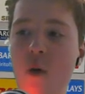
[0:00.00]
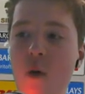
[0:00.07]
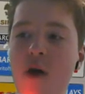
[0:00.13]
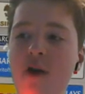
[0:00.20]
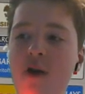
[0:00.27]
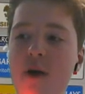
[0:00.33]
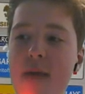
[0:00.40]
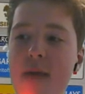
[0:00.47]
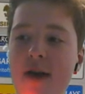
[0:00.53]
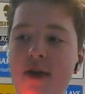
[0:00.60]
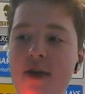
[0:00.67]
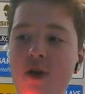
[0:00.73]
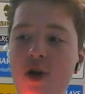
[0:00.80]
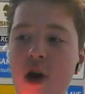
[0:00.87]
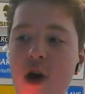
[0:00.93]
Welcome
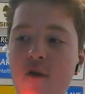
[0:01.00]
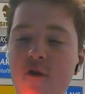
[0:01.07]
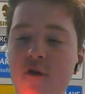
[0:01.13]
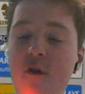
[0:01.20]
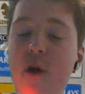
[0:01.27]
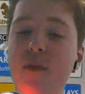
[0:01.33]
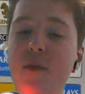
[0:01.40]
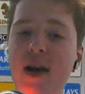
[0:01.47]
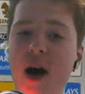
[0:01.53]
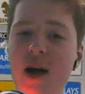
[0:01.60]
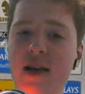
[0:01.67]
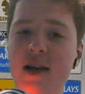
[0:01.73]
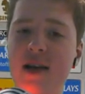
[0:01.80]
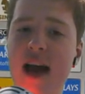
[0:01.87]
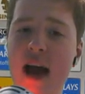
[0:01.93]
Matthew Jones from
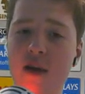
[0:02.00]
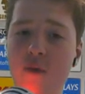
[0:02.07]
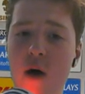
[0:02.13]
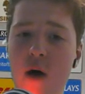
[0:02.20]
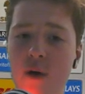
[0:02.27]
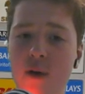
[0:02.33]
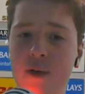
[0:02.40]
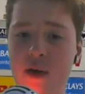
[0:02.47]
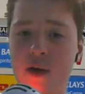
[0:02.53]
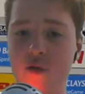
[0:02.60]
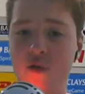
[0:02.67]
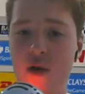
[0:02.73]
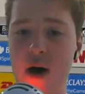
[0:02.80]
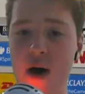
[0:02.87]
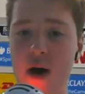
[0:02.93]
United Lads. Welcome to the
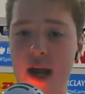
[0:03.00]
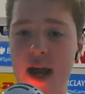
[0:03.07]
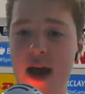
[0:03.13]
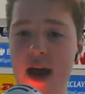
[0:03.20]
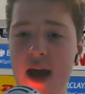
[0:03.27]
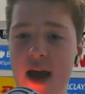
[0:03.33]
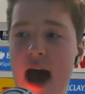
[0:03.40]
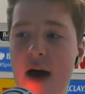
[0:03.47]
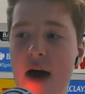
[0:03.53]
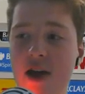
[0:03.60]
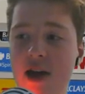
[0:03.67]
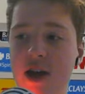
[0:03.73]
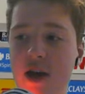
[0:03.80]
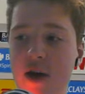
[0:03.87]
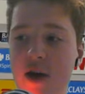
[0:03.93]
stream, buddy. How are you
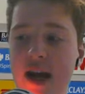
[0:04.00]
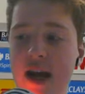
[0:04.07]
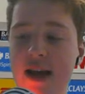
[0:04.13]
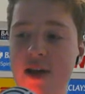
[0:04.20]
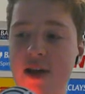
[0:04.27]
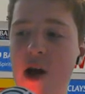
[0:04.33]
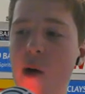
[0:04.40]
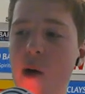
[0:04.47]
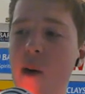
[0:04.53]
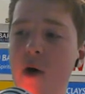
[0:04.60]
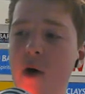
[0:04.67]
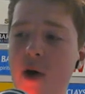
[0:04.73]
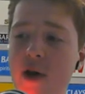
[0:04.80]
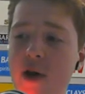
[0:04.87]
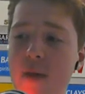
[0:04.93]
doing? He says, come on
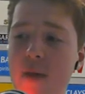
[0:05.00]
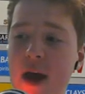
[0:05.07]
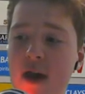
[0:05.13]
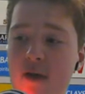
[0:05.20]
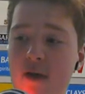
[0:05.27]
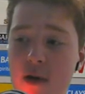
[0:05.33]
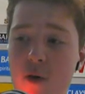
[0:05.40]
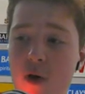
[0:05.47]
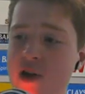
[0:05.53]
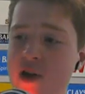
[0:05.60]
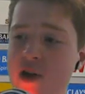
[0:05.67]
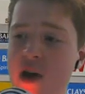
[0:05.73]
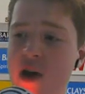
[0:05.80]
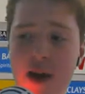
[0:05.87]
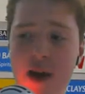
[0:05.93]
boys, big 3 points.
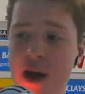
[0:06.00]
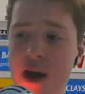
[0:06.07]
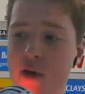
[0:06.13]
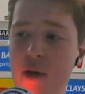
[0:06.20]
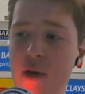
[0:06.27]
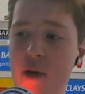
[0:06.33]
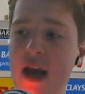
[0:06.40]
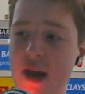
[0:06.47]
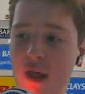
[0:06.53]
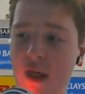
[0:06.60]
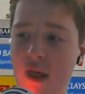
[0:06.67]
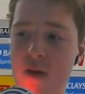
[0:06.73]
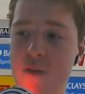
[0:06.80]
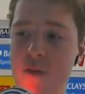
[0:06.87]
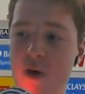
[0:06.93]
Totally agree. We need a
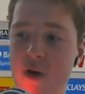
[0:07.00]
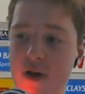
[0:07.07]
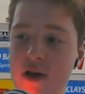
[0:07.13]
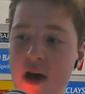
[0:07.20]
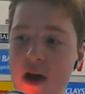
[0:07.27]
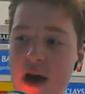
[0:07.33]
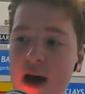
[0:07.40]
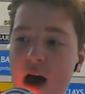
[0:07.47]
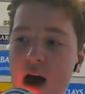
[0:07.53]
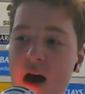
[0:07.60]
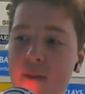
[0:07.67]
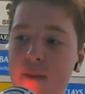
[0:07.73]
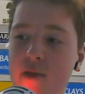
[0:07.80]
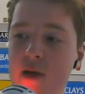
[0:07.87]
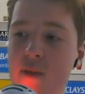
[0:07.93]
3 points
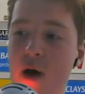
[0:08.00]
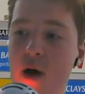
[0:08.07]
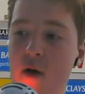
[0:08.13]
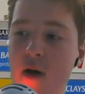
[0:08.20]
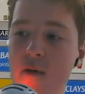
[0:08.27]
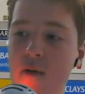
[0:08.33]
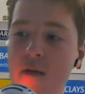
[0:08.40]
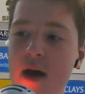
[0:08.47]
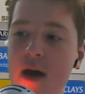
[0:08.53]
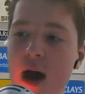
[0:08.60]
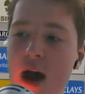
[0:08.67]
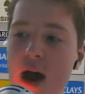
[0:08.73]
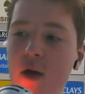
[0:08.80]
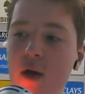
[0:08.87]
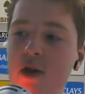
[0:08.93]
tomorrow.
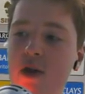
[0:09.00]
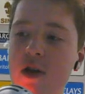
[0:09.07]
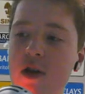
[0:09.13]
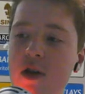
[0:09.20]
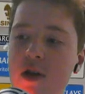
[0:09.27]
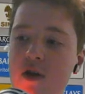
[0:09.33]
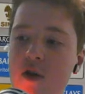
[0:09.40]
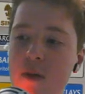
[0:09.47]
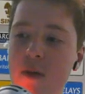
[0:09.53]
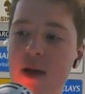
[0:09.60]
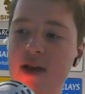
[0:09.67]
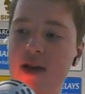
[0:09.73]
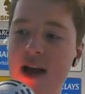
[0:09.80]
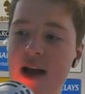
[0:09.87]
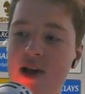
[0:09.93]
And he also talked about
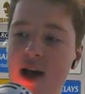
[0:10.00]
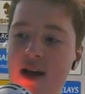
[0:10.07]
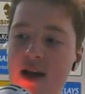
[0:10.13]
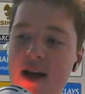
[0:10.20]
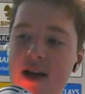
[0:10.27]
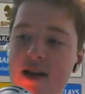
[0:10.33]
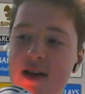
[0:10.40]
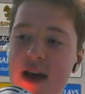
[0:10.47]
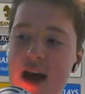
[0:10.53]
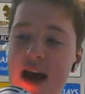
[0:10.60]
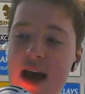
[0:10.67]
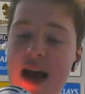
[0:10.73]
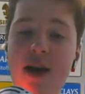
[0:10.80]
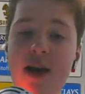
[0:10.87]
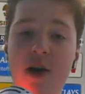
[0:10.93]
Sanchez and saying
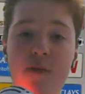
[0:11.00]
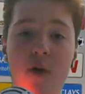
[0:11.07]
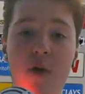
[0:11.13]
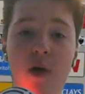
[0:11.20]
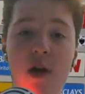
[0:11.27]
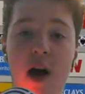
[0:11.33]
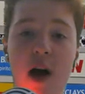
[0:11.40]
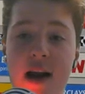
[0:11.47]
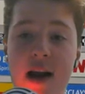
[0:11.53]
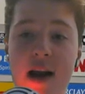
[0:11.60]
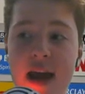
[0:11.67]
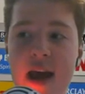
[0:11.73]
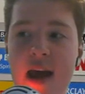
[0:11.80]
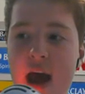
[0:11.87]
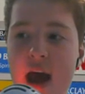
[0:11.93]
he looks more likely.